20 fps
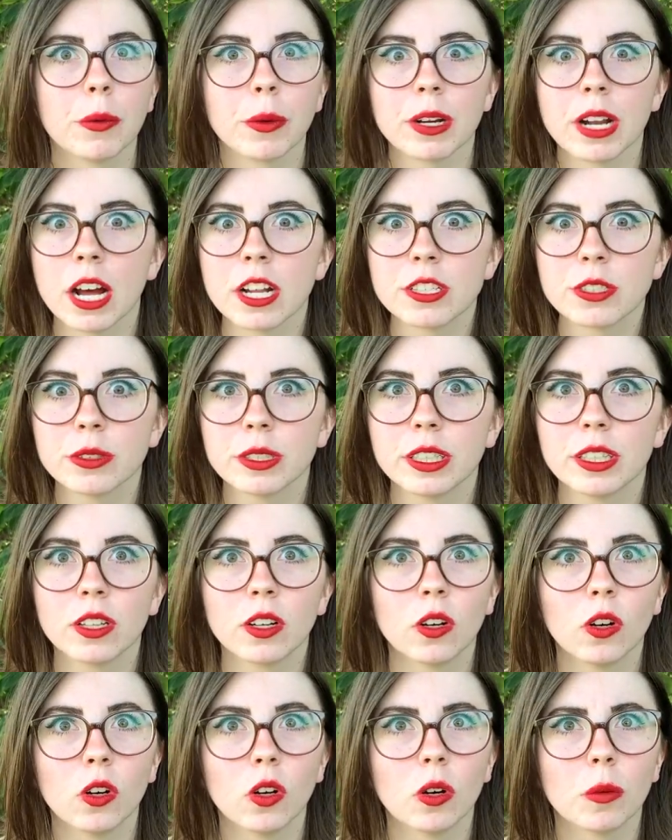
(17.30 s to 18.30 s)
We're not doing
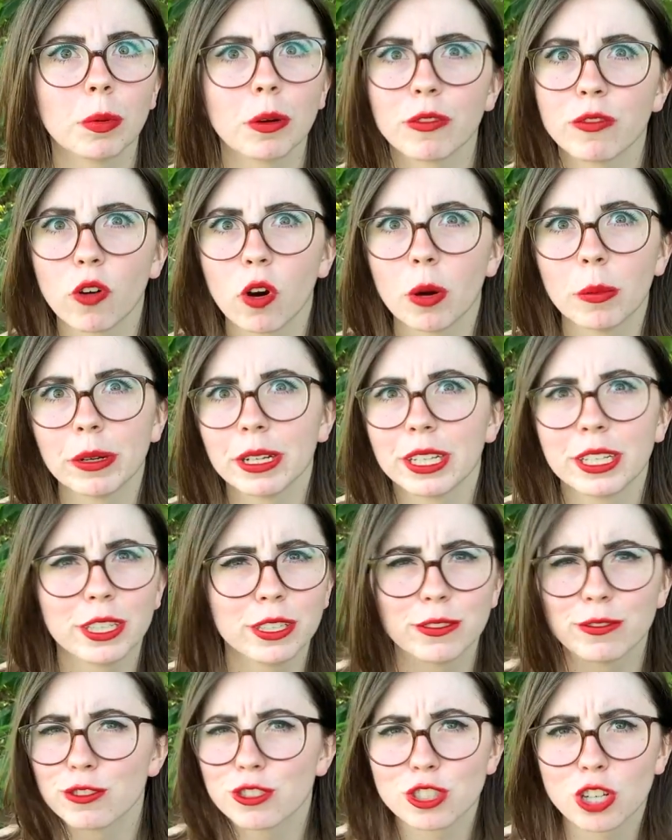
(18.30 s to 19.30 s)
the whole
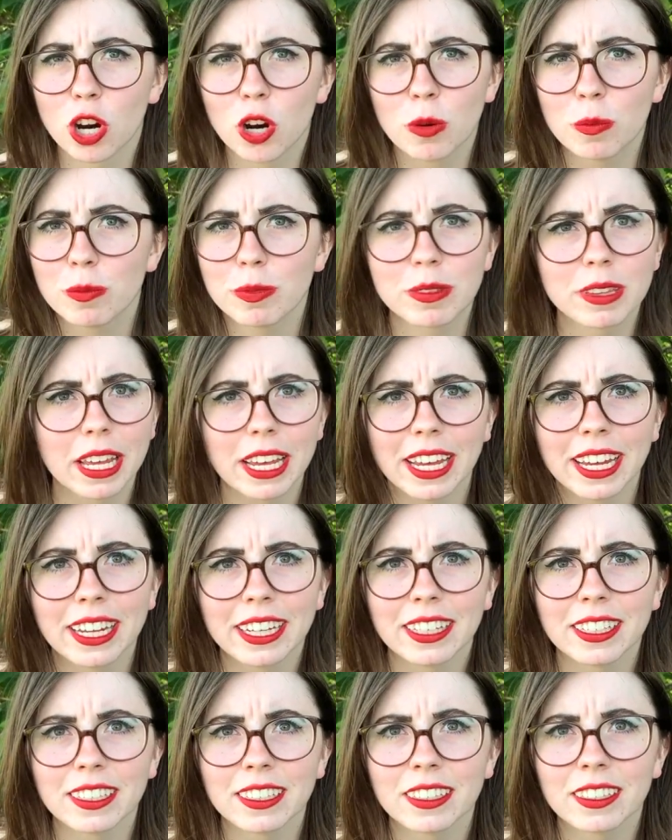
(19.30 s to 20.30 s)
performative trope
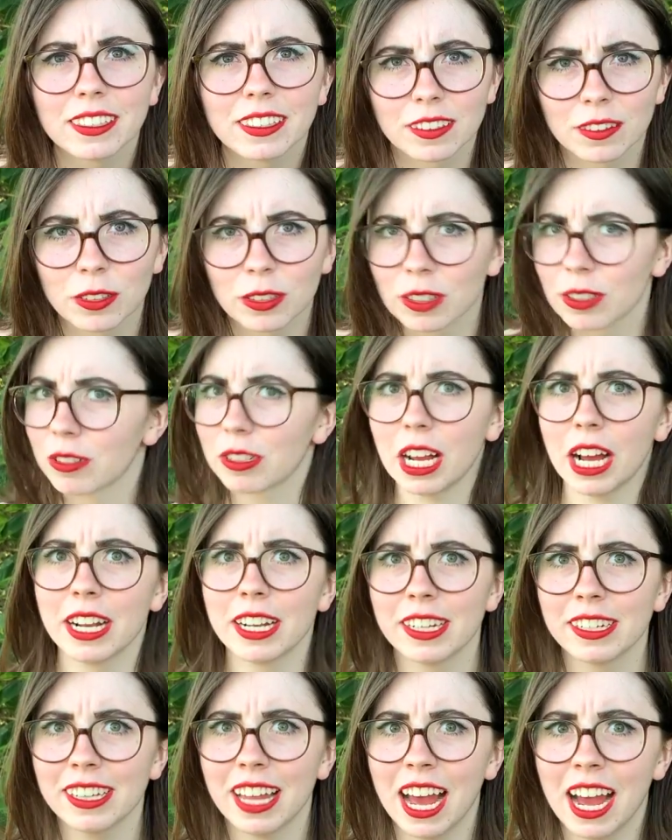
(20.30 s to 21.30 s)
thing,
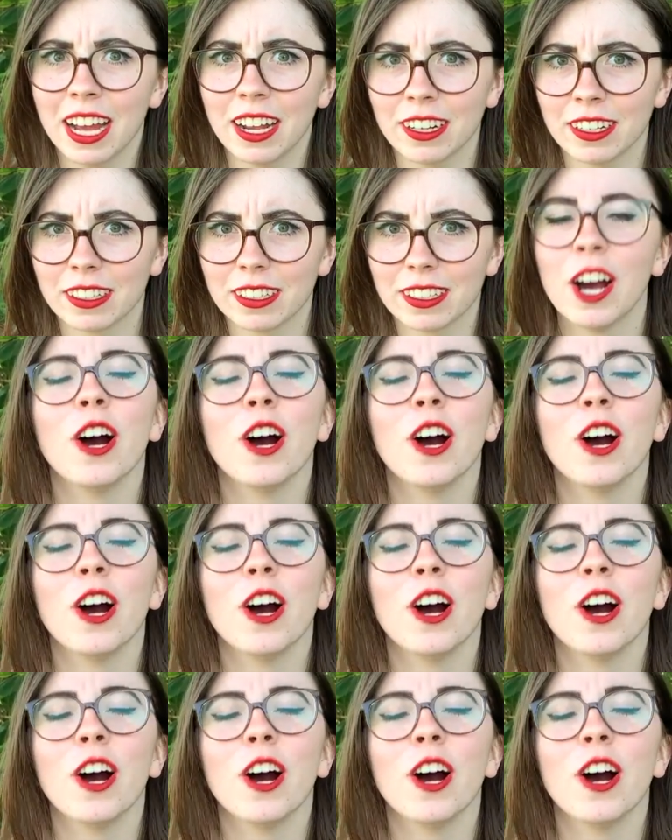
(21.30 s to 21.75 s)
cutting that?